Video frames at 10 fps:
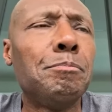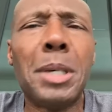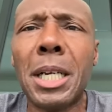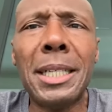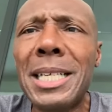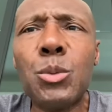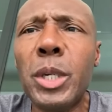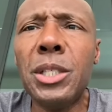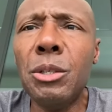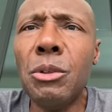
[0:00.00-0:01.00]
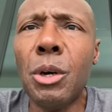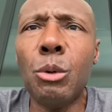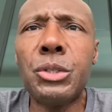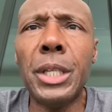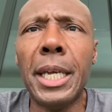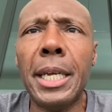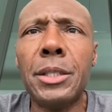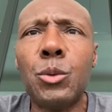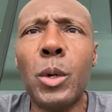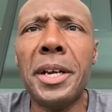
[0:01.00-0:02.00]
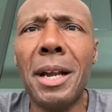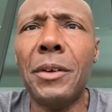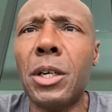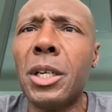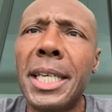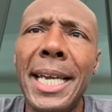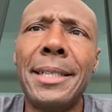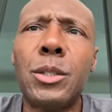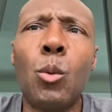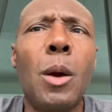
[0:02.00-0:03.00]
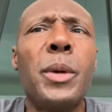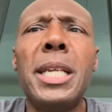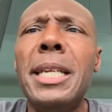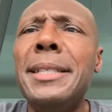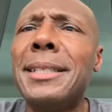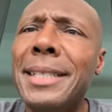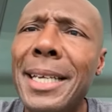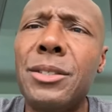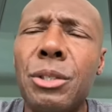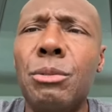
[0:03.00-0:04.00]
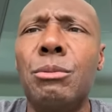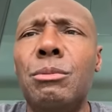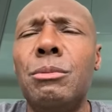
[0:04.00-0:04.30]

But unless we do those things, we're never going to get to where we need to get to.